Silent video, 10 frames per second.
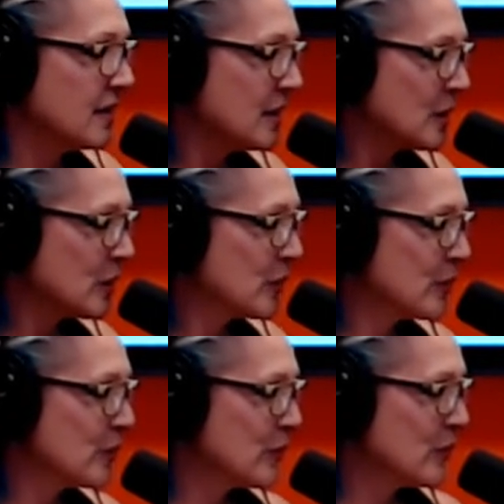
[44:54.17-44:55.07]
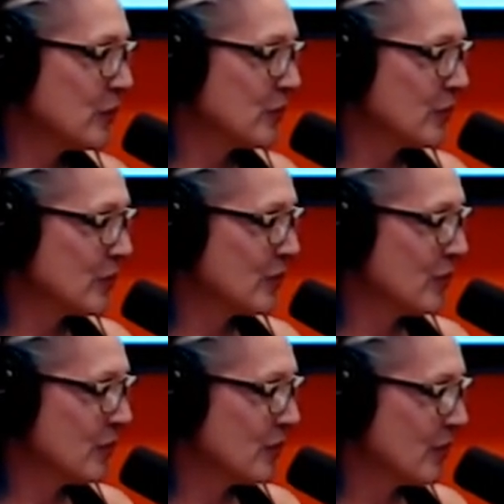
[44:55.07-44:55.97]

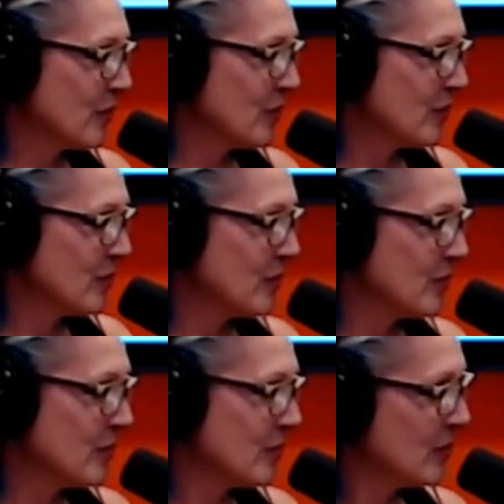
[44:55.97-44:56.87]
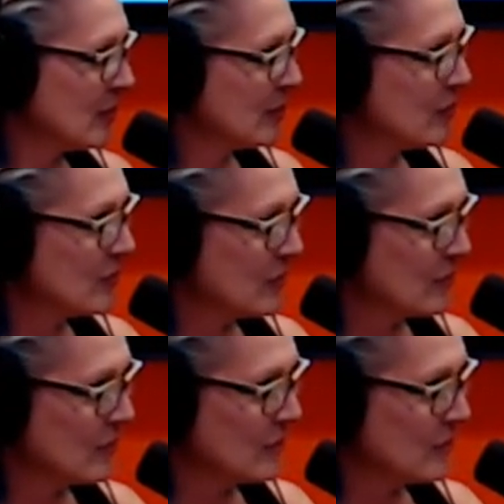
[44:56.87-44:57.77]
The person shown says nothing.